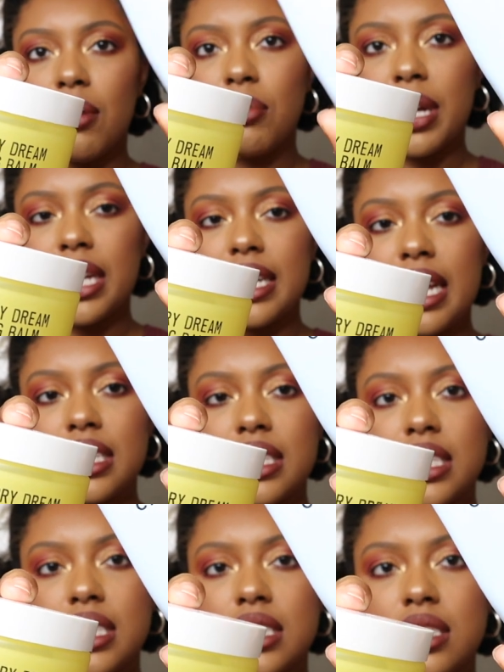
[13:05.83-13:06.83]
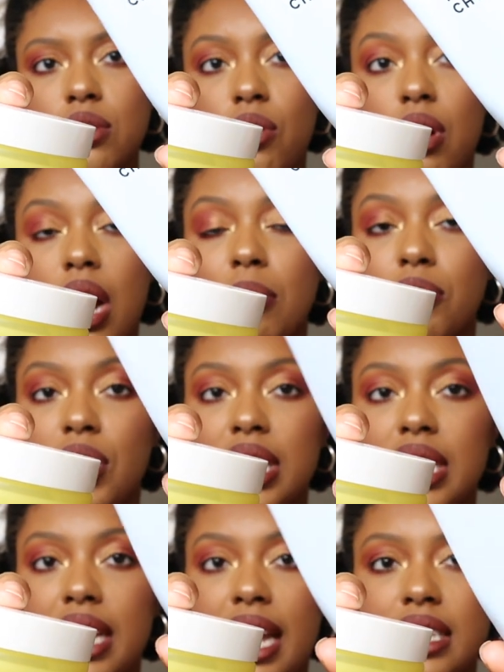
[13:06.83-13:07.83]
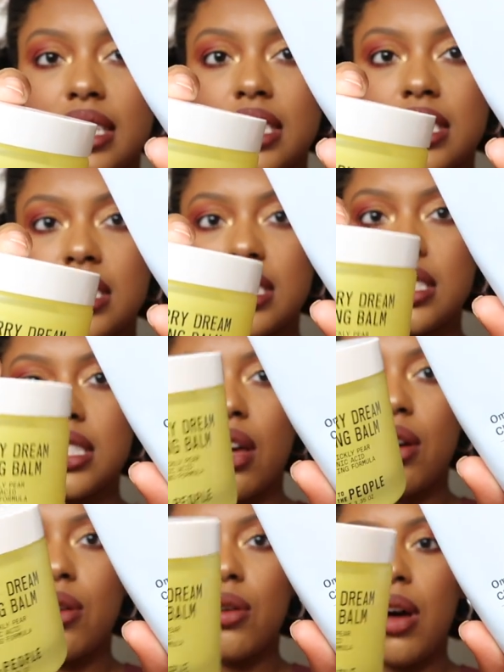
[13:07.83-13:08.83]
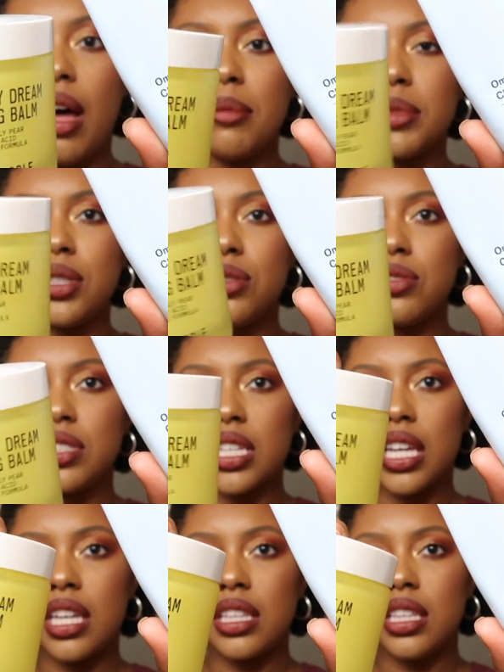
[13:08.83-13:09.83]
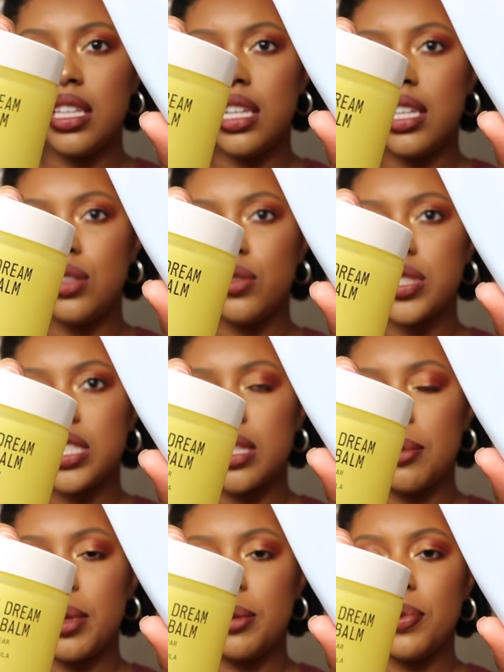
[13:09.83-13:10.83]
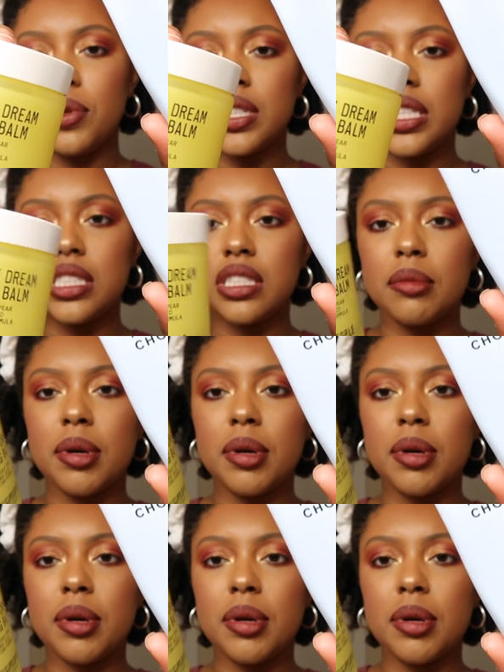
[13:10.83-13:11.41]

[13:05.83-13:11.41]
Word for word: I ran out of this, or I'm running out of this, so I'm using the Used to the People cleansing